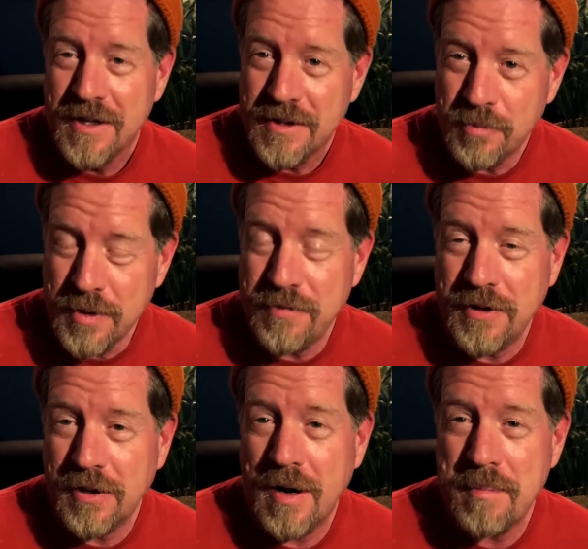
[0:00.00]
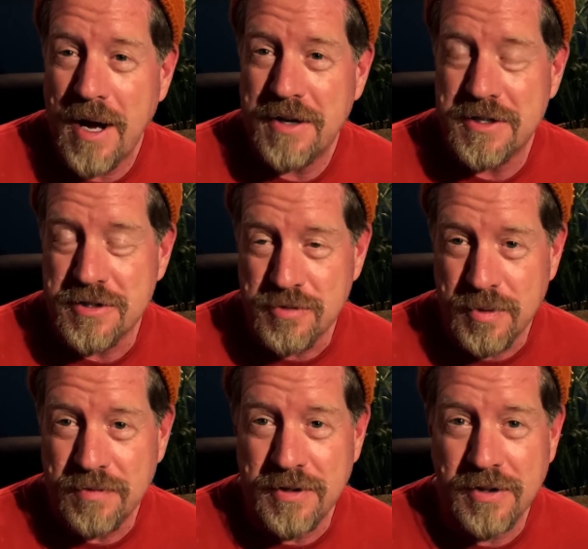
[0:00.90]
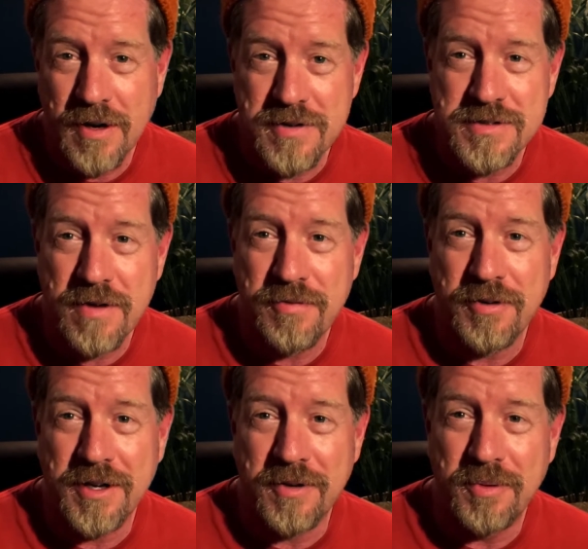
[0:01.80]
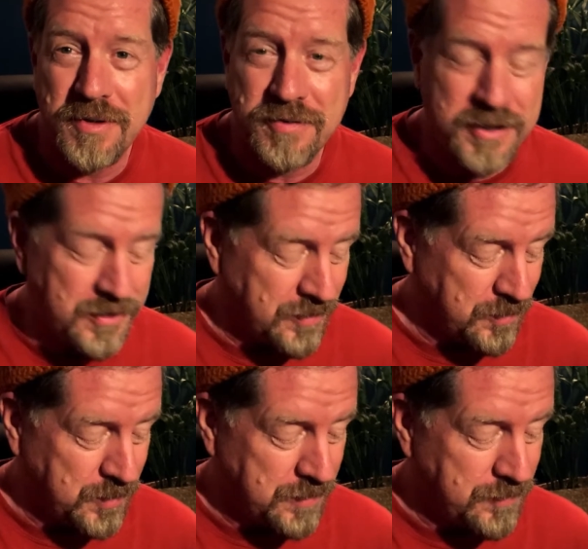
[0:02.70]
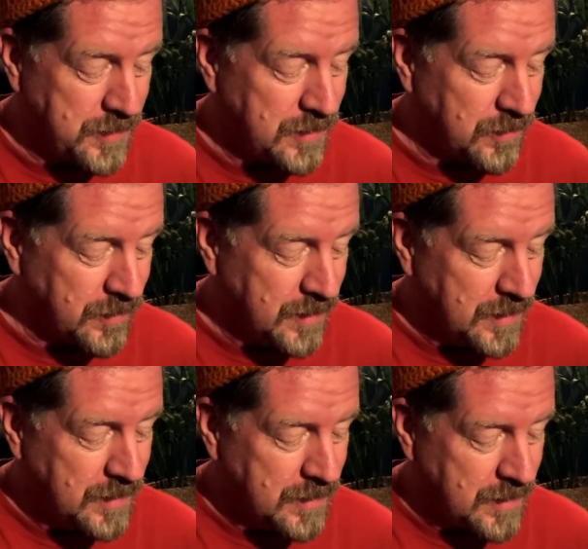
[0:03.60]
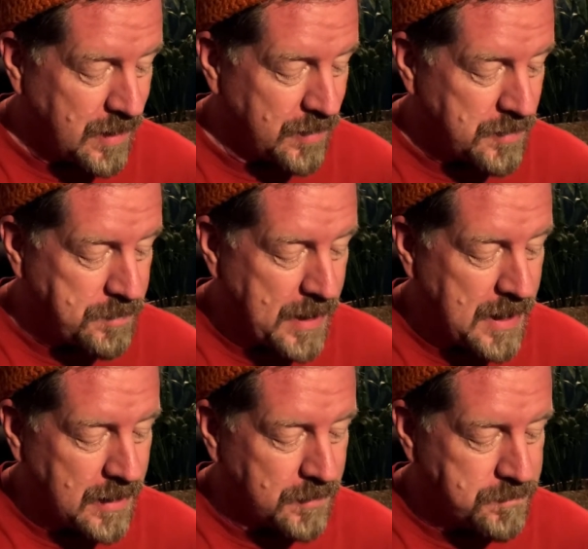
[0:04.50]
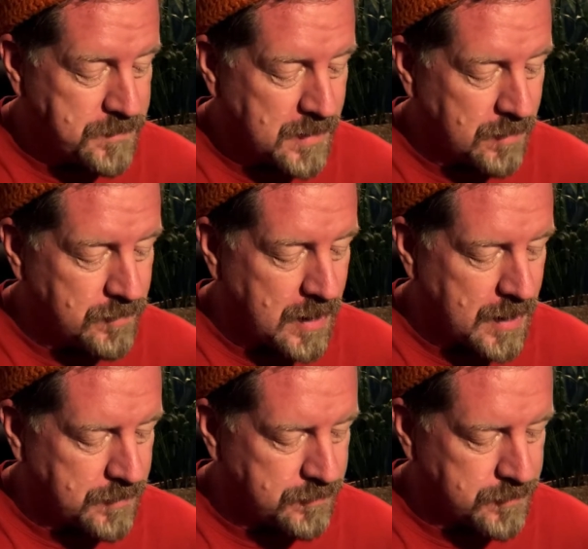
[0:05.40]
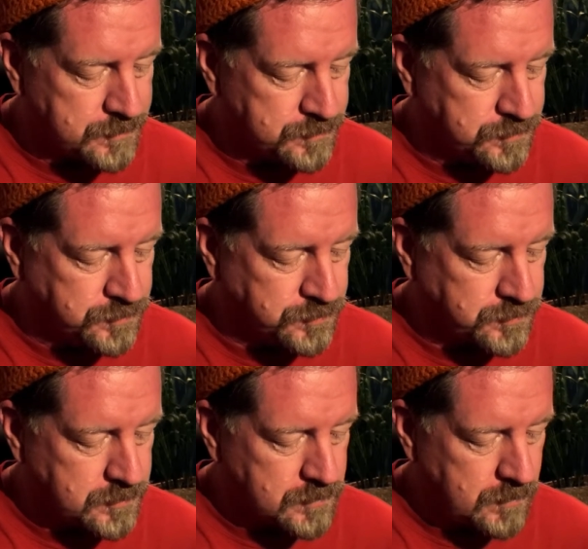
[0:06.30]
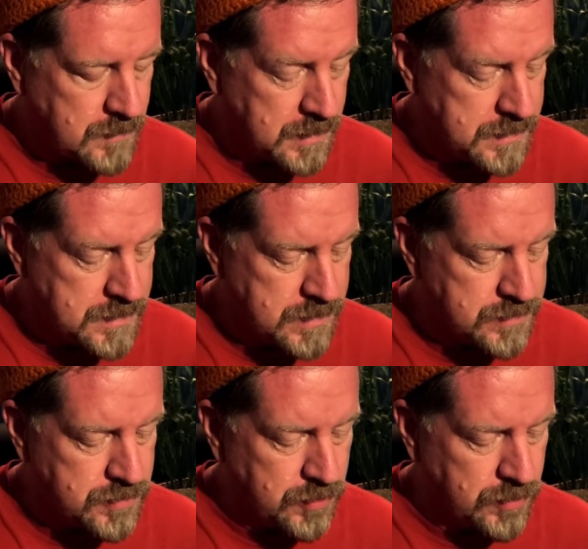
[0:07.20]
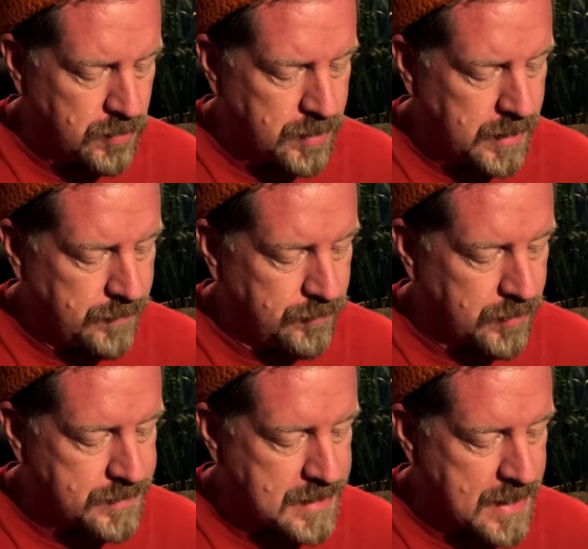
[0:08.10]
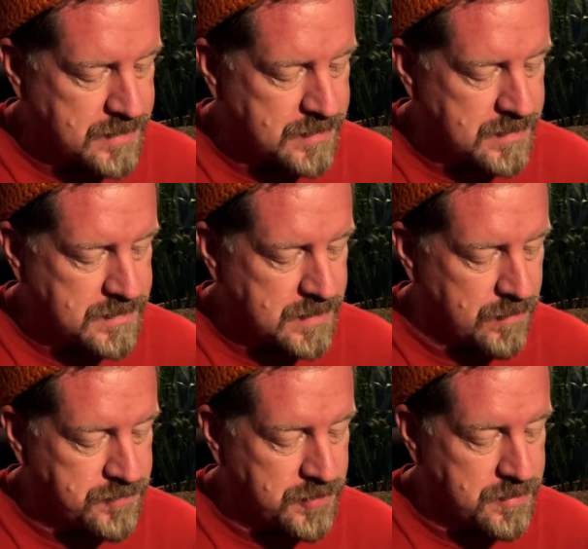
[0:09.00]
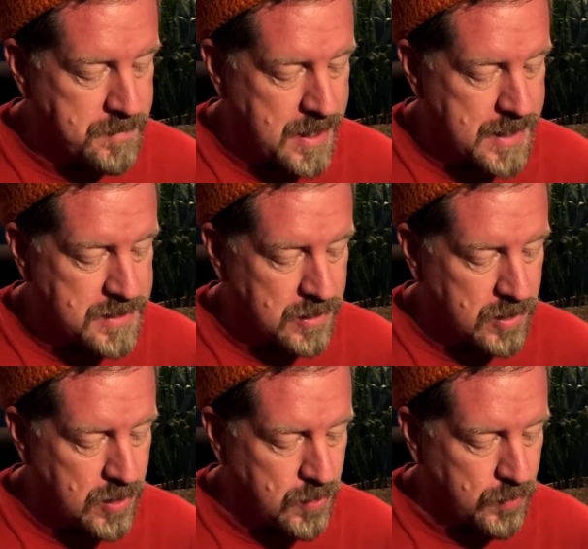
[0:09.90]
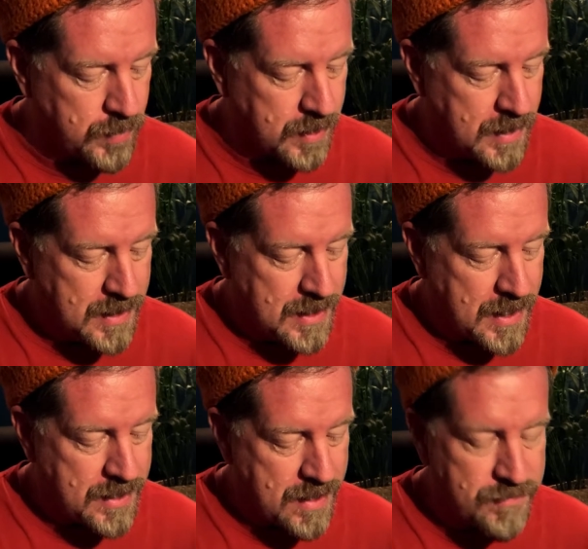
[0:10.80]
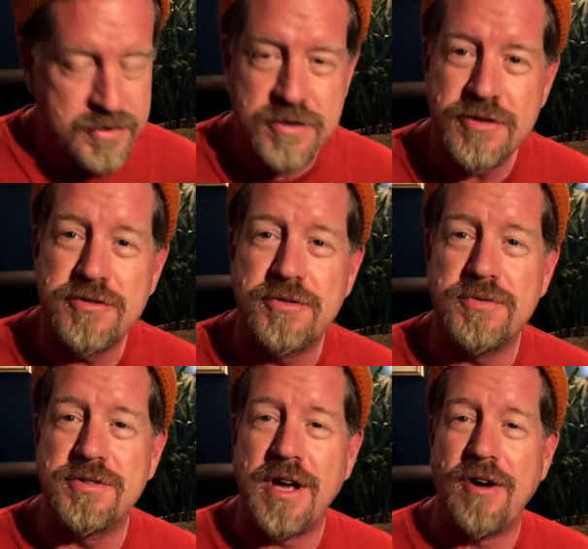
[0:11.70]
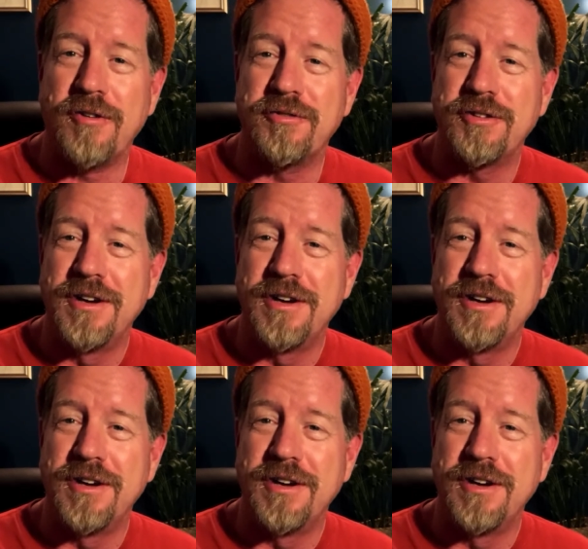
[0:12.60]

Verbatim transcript: we feel our bondage, we feel our suffering, we feel we feel uh, the pain of life. He says, Good or evil attaches itself to the mind alone and never to the true self.